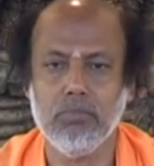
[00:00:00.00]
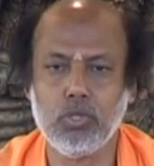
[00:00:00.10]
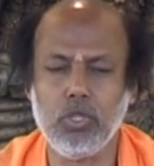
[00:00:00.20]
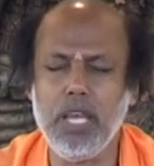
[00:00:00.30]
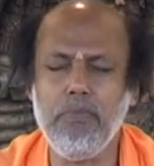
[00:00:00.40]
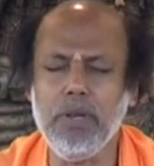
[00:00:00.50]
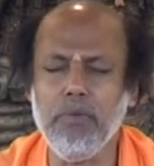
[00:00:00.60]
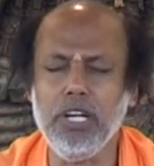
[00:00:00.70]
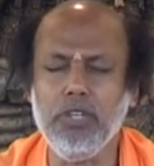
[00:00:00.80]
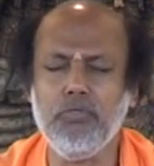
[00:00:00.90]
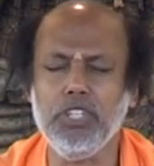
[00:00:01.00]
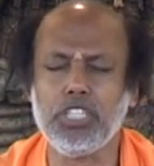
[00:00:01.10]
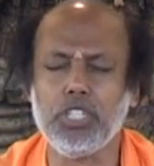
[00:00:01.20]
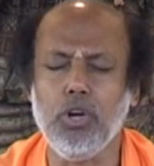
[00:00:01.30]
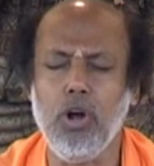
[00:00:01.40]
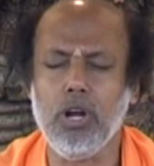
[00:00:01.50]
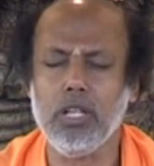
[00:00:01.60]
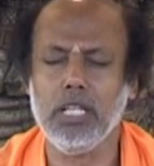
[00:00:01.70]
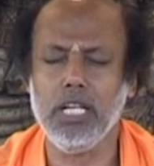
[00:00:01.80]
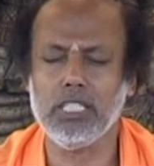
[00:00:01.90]
So everybody is first
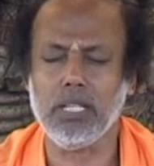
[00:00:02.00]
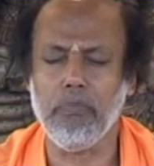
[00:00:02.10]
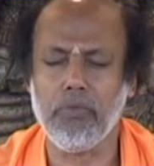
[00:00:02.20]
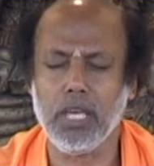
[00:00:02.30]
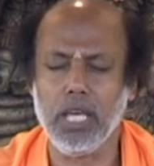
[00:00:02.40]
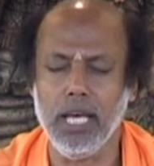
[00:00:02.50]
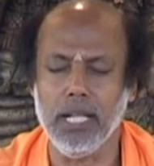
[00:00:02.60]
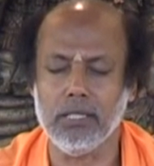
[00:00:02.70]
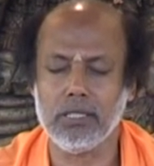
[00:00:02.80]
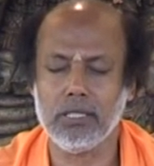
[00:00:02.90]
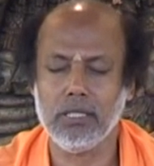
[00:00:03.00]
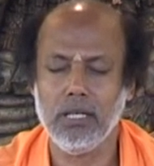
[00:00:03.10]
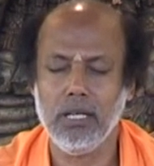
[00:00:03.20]
God, then something else.